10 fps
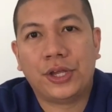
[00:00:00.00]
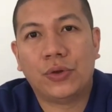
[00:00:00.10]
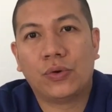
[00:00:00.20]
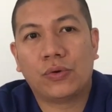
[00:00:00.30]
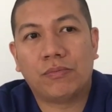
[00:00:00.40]

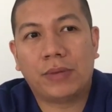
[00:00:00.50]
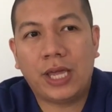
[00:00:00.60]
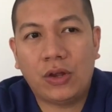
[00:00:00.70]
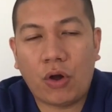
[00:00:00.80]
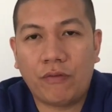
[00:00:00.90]
Yung
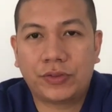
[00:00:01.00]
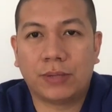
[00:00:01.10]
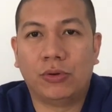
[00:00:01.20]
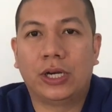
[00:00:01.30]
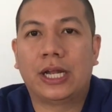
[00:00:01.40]
maging
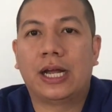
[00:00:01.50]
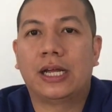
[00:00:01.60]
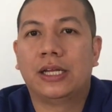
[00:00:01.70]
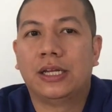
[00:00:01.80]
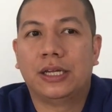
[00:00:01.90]
comfortable
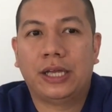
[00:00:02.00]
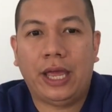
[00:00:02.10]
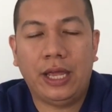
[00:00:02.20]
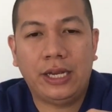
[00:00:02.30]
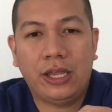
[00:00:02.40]
ka.
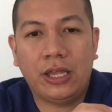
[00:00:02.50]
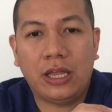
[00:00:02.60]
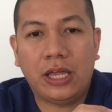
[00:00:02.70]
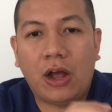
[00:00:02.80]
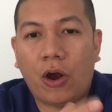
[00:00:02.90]
And
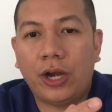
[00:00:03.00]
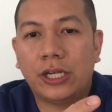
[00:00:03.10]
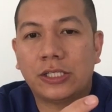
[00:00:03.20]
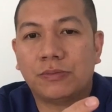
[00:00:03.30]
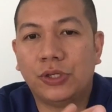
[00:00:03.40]

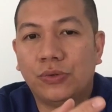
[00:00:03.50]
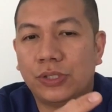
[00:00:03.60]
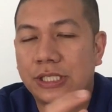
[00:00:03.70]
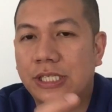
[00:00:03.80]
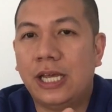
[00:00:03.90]
i-harness mo
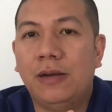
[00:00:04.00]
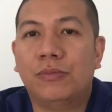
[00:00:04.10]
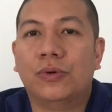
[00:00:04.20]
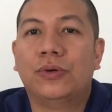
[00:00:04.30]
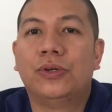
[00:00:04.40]
yung skill
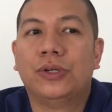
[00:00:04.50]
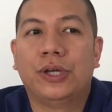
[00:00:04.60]
mo